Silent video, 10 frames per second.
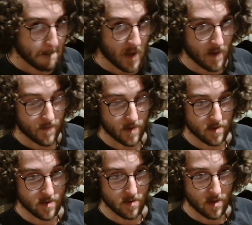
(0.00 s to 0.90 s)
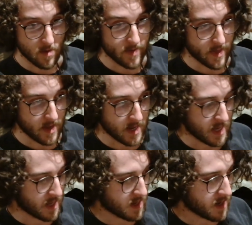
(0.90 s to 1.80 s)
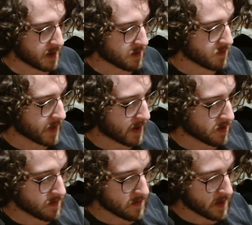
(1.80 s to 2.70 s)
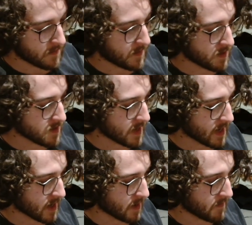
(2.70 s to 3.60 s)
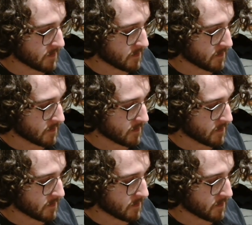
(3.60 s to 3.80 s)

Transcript: I feel so lonely now without him. I feel like I